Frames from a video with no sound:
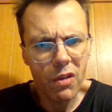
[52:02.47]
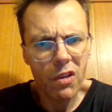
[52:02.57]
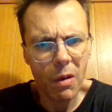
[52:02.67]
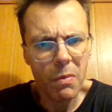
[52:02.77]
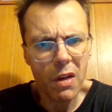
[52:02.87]

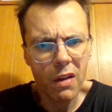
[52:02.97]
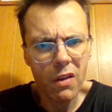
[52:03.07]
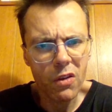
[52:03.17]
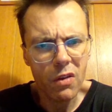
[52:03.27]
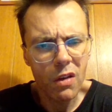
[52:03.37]
something like
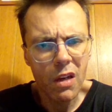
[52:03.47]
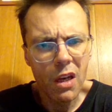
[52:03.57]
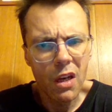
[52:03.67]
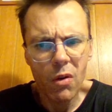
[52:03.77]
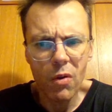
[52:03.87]
this
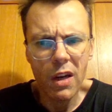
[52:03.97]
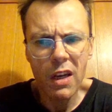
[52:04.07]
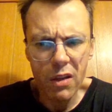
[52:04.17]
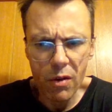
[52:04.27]
or 8